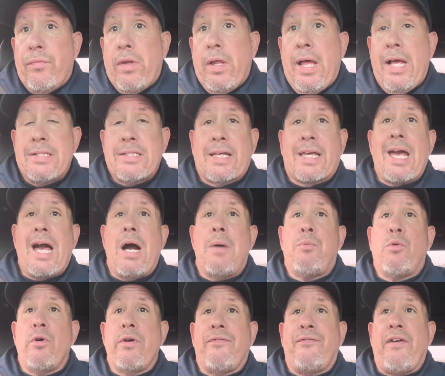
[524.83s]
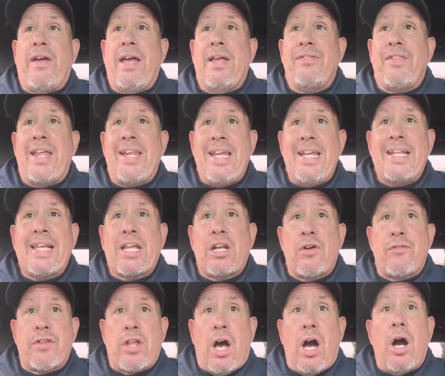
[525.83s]
as a Cowboy fan, they need to get
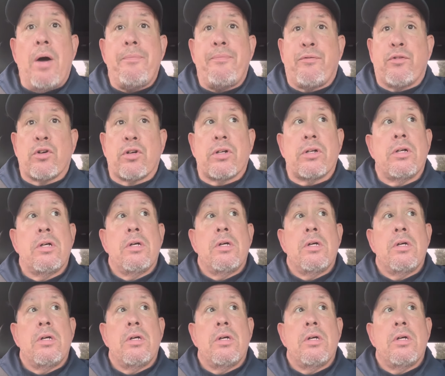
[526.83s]
over the hump for